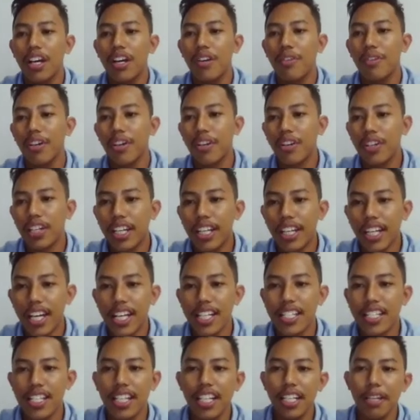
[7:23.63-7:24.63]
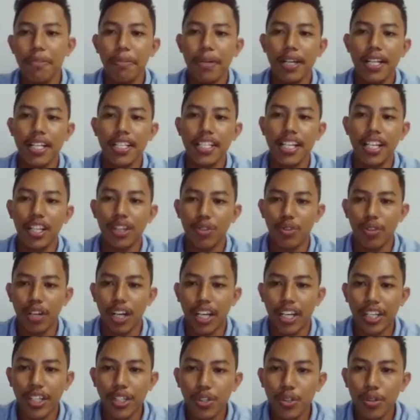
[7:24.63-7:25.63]
We organize elements into a
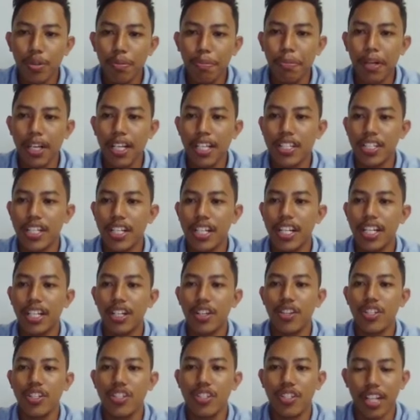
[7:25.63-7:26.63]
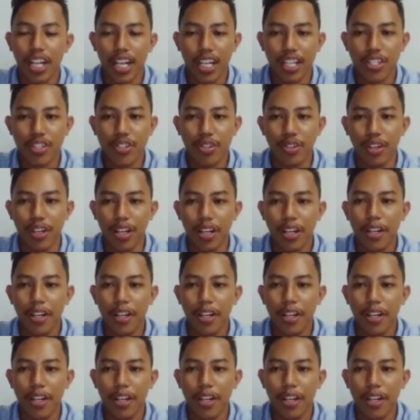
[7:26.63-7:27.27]
new pattern or structure.